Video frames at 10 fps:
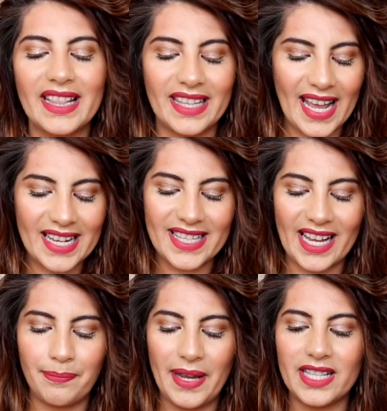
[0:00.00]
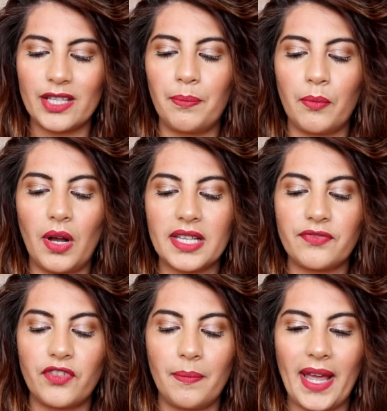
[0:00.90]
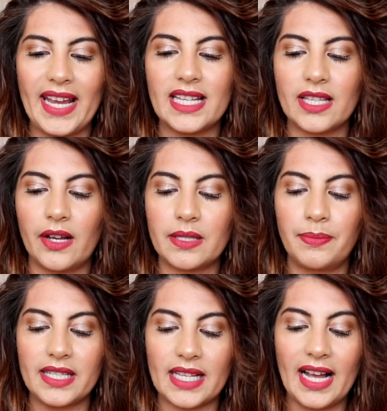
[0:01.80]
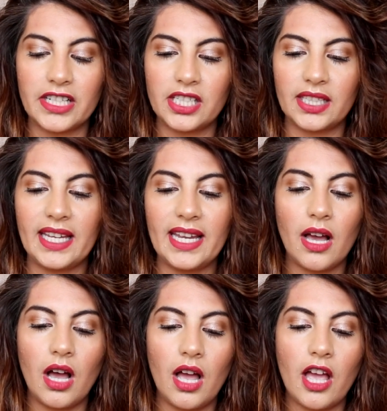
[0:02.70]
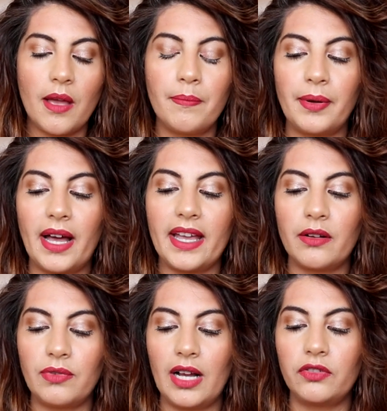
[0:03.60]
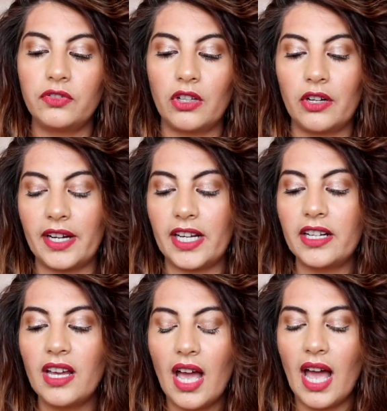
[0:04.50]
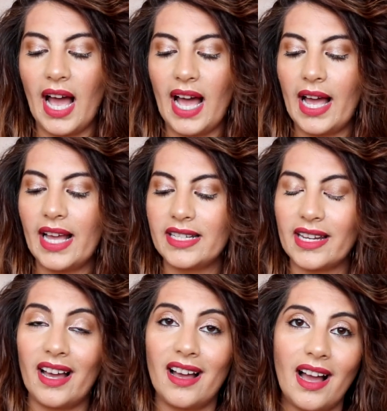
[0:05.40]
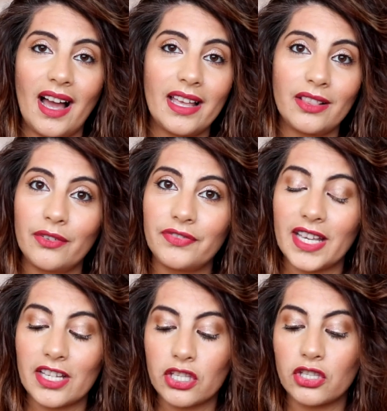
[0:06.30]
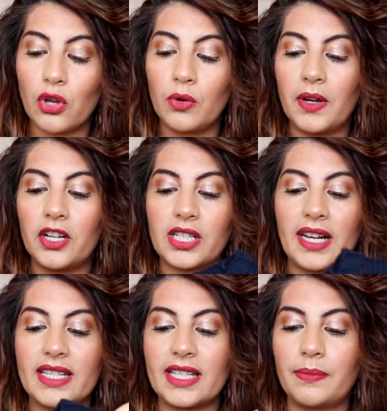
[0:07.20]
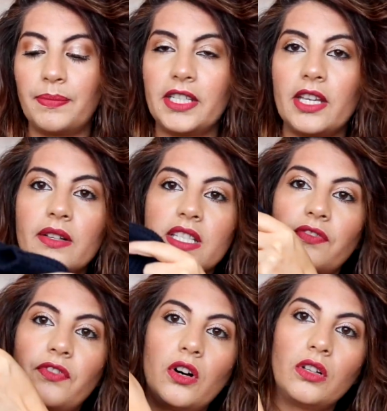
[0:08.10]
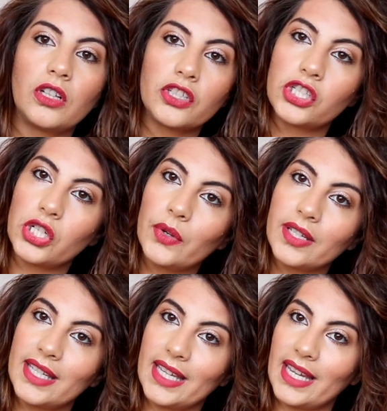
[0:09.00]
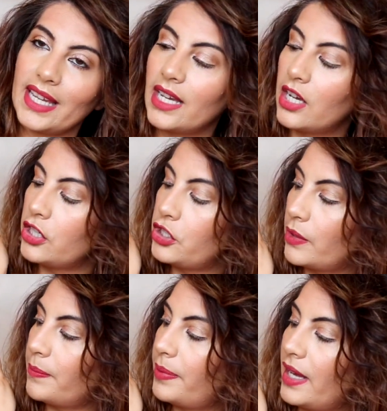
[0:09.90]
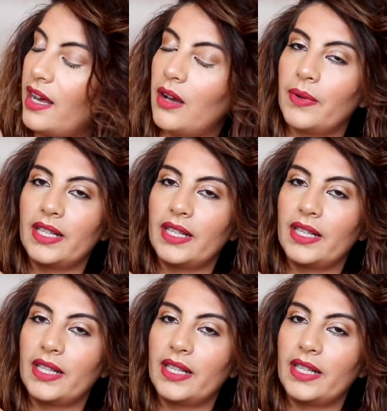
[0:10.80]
The next thing I picked up was from ASOS, but it's actually um, by Ralph Lauren, and I love this so much, and it's this beautiful chunky jumper